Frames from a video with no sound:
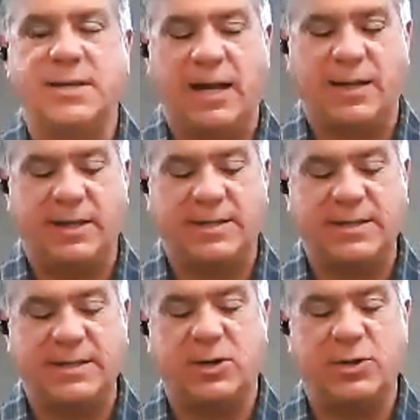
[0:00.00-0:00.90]
that
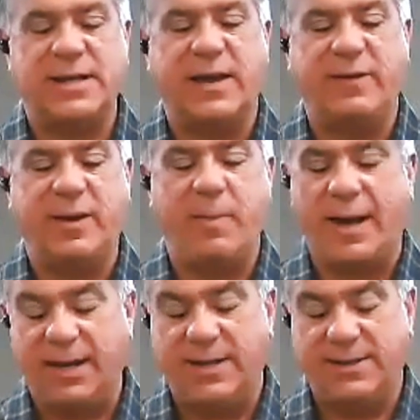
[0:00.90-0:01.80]
this is your safety
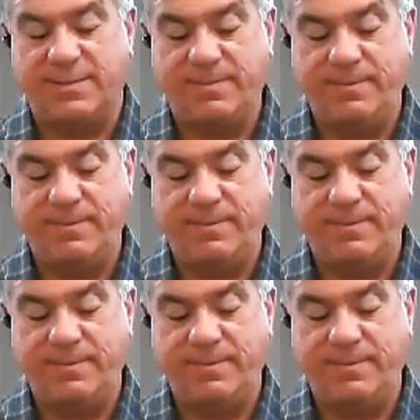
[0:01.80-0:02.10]
mechanism.